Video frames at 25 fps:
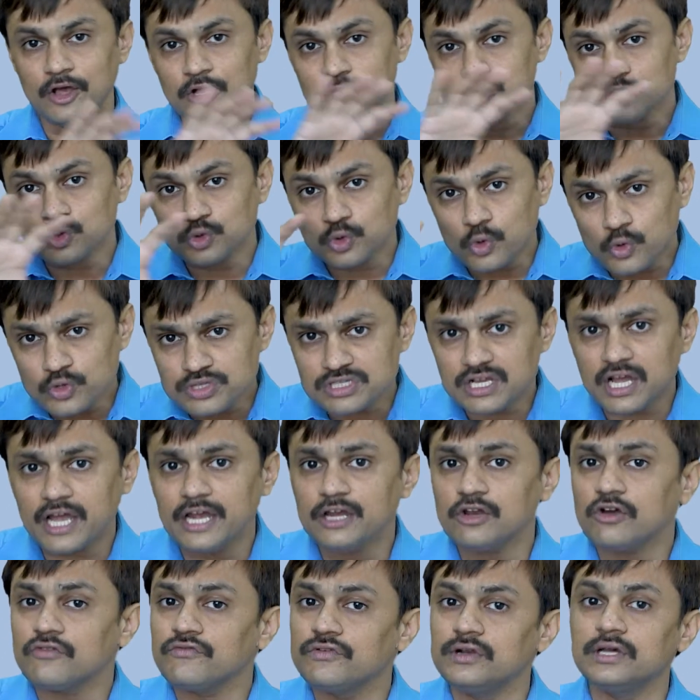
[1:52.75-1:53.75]
So those
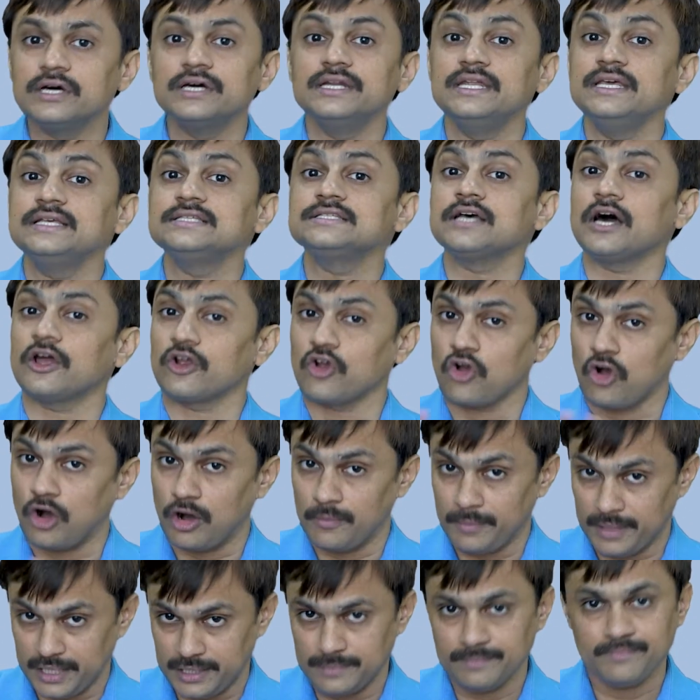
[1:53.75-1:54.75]
kind of learnings are
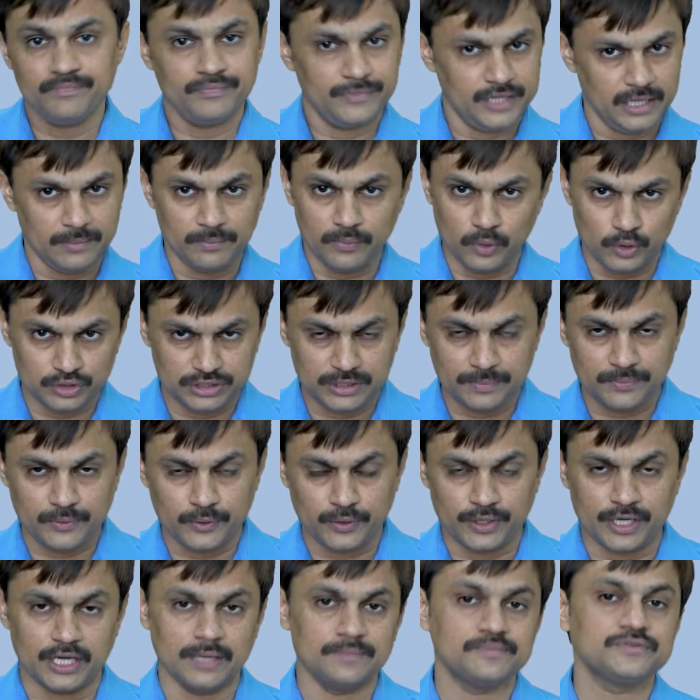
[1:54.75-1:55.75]
common in both the
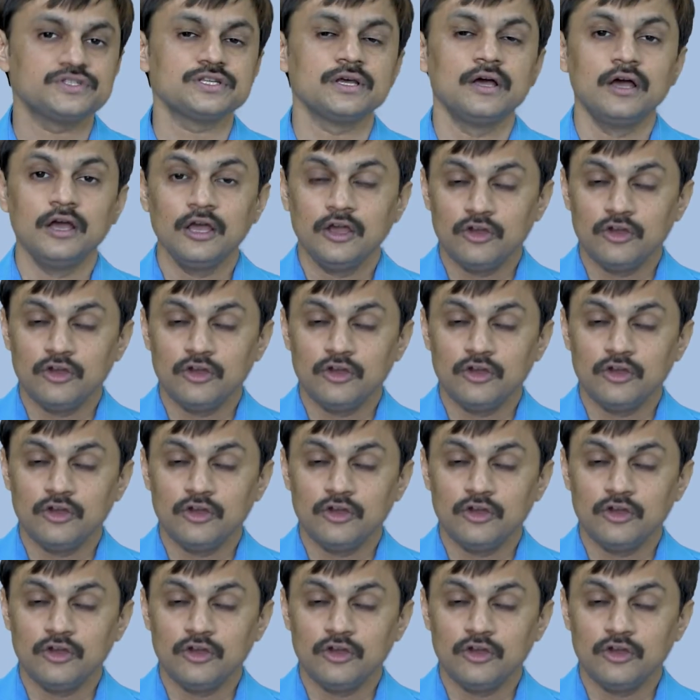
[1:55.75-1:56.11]
programs.